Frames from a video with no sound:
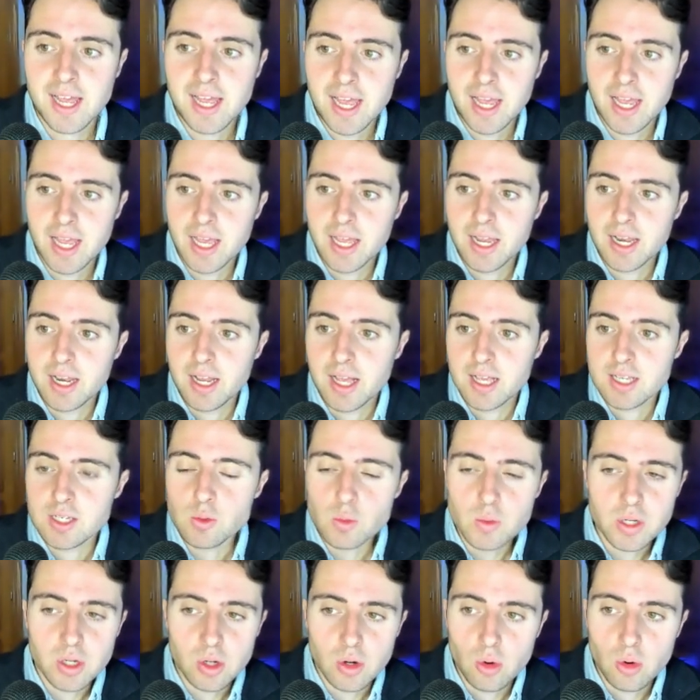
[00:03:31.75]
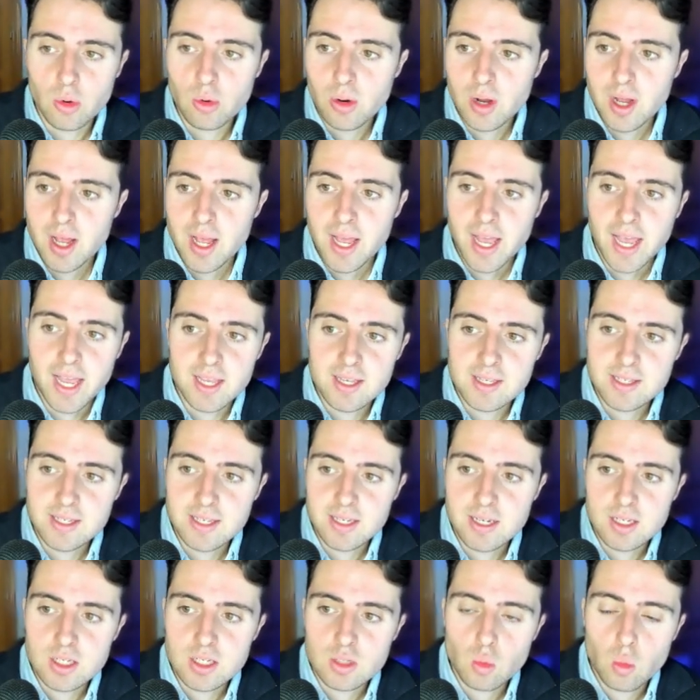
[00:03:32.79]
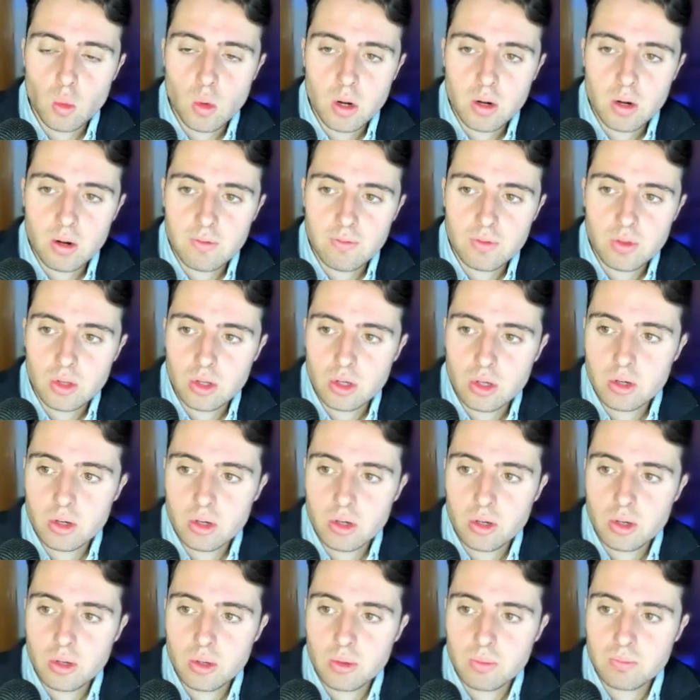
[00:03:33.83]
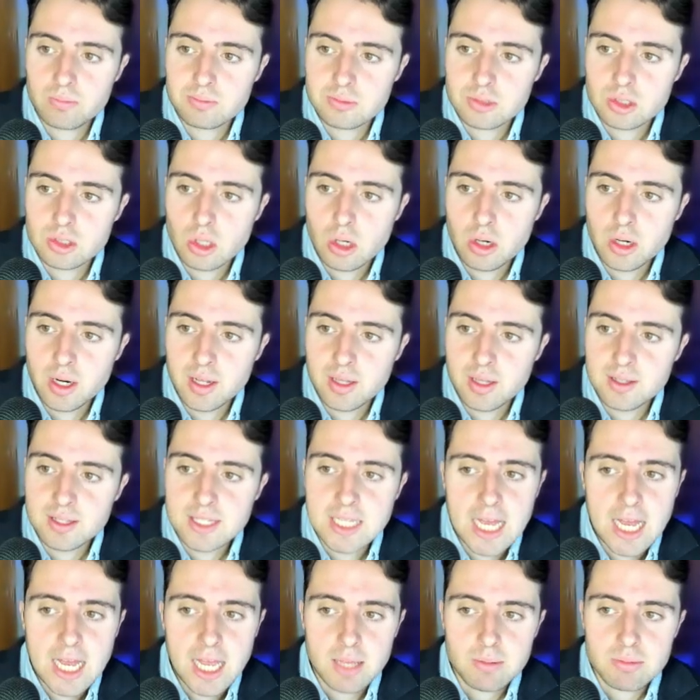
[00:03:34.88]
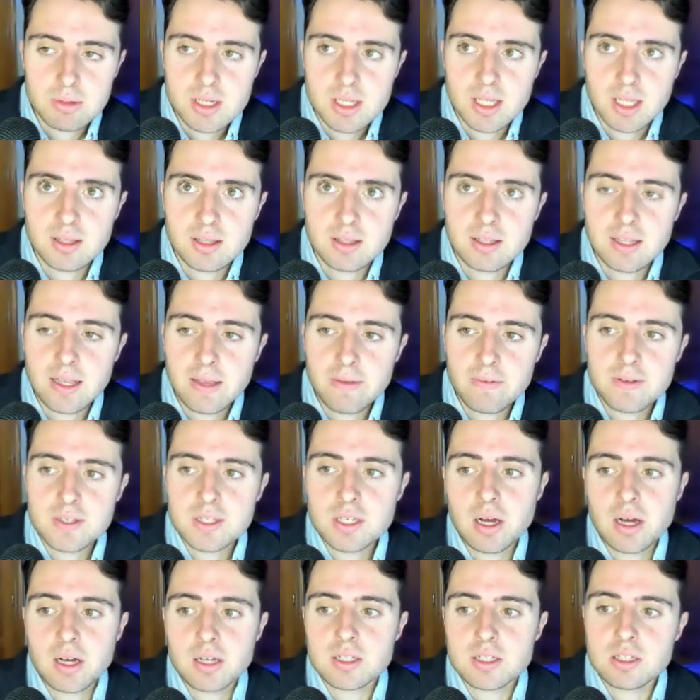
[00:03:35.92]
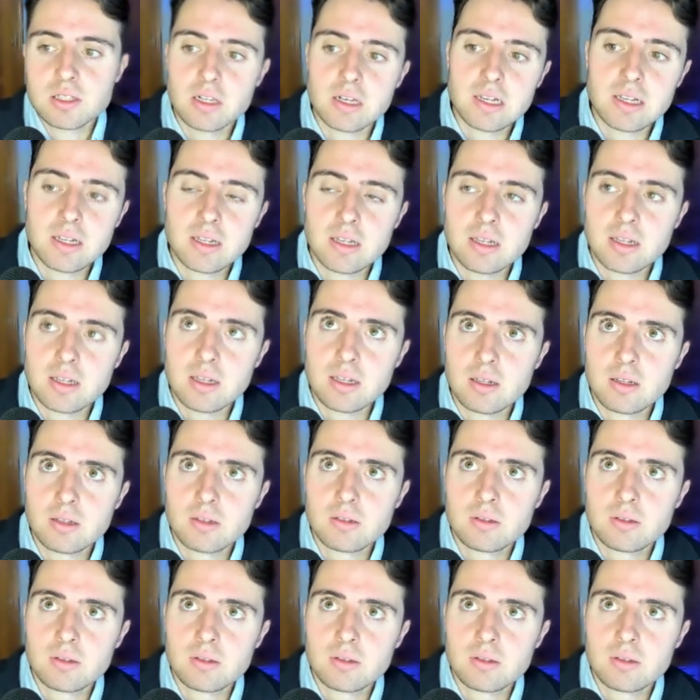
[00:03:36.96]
And as we know, async is one of the targeting types that gives us the